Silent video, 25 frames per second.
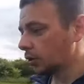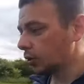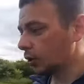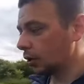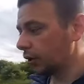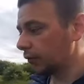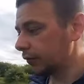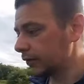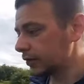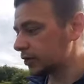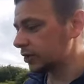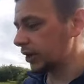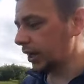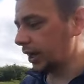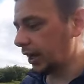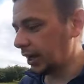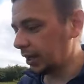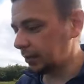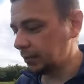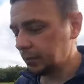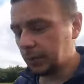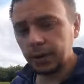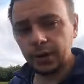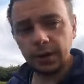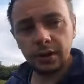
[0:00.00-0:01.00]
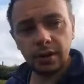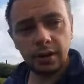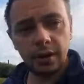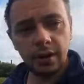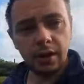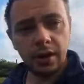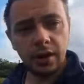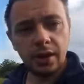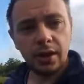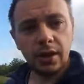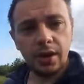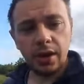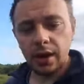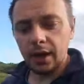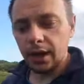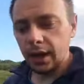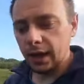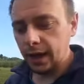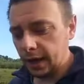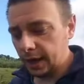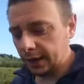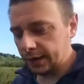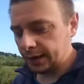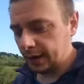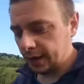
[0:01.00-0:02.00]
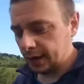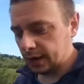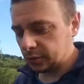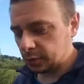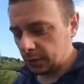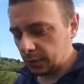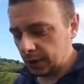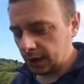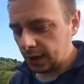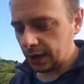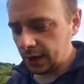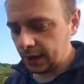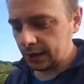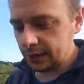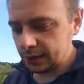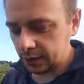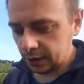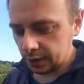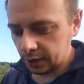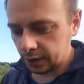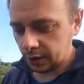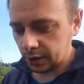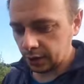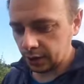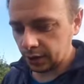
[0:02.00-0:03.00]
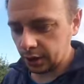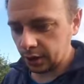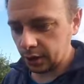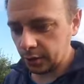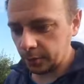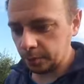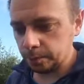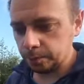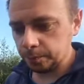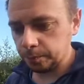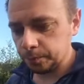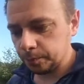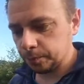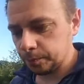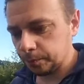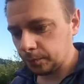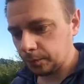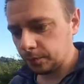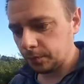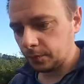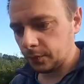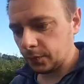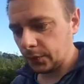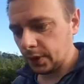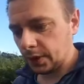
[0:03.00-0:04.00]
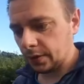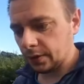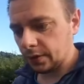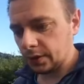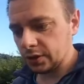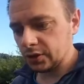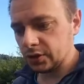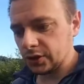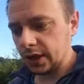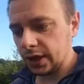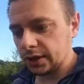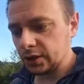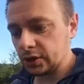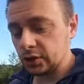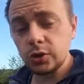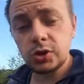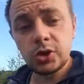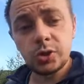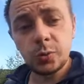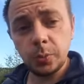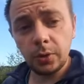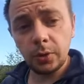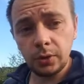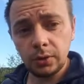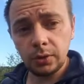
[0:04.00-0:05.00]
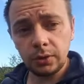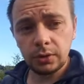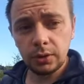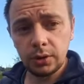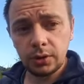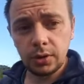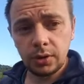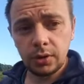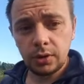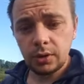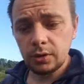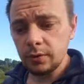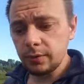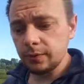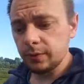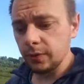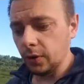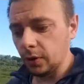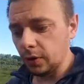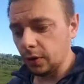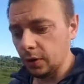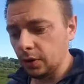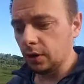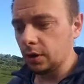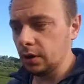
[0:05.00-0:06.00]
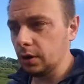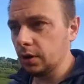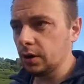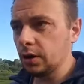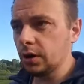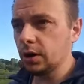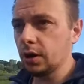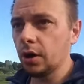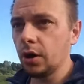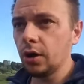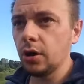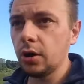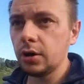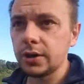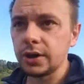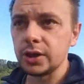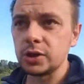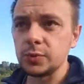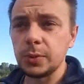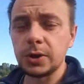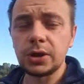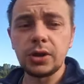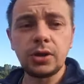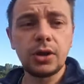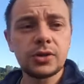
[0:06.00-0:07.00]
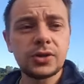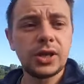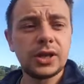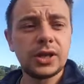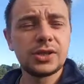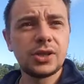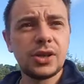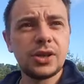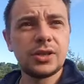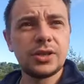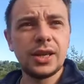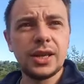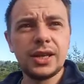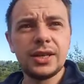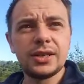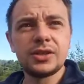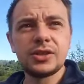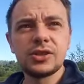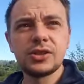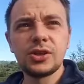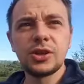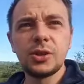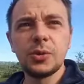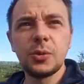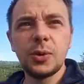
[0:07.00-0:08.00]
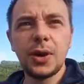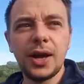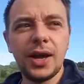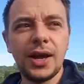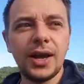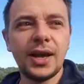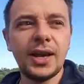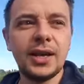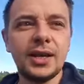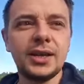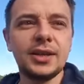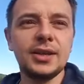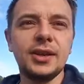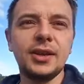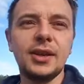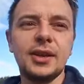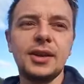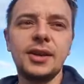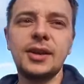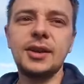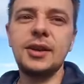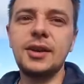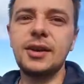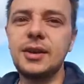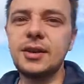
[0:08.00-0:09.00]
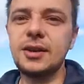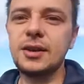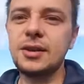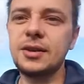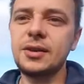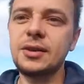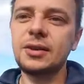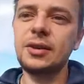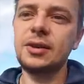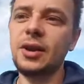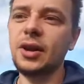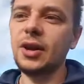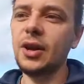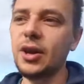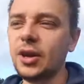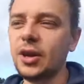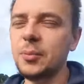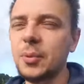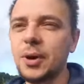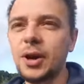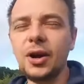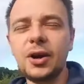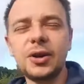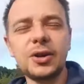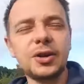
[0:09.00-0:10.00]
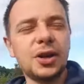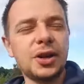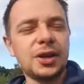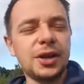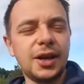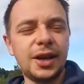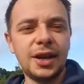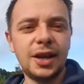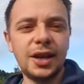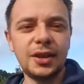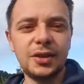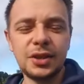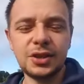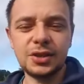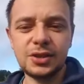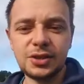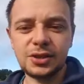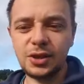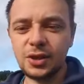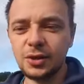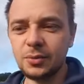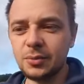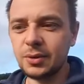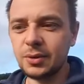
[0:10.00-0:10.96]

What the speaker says: over time, and it had made the site suitable for orchids, because it had turned it into a oh god, I hate this term.